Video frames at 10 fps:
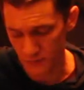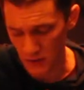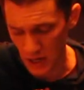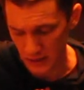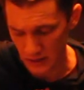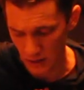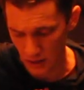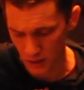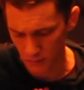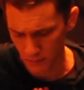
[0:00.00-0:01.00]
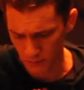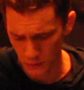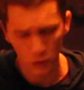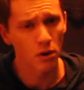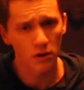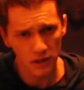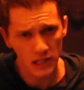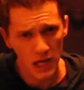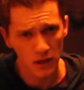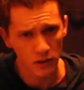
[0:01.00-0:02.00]
forgot um, the quote of the
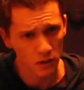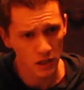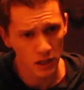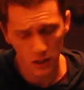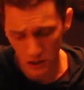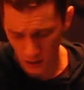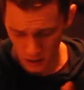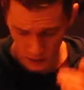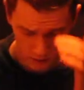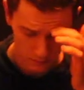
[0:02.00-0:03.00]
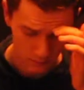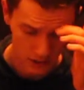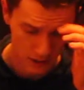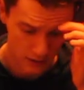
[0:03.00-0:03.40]
day earlier, but